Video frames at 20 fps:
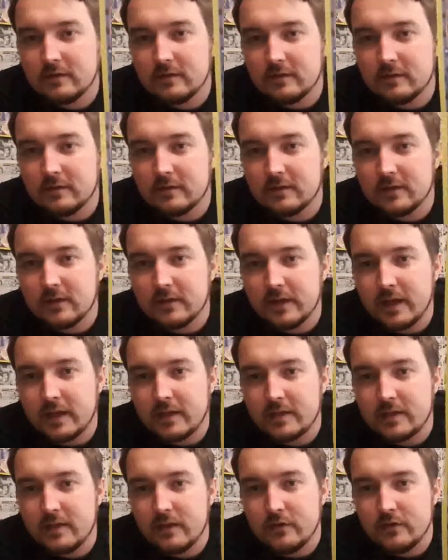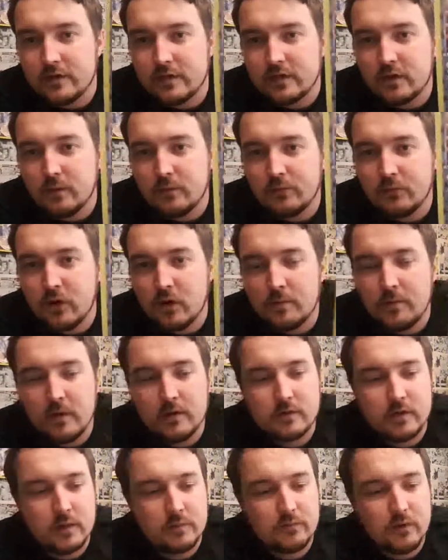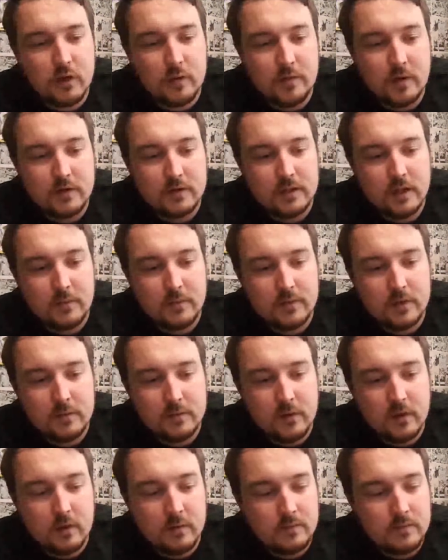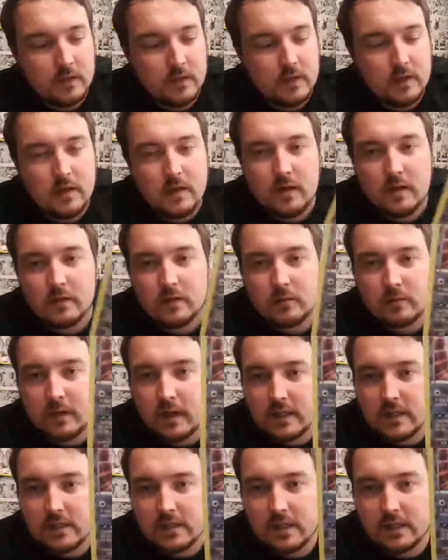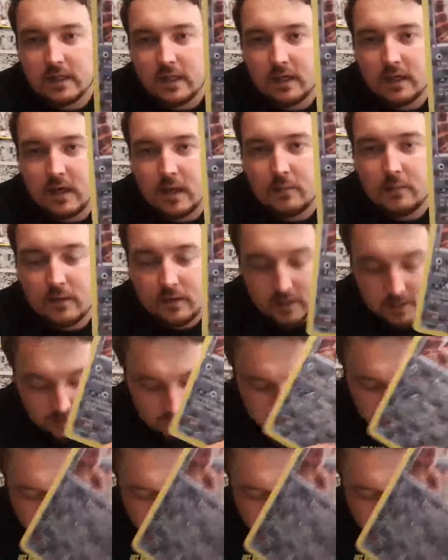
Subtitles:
So yeah, it's huge. It's got promo. It's got a promo stamp in the bottom. So I'm guessing they've done a couple of these.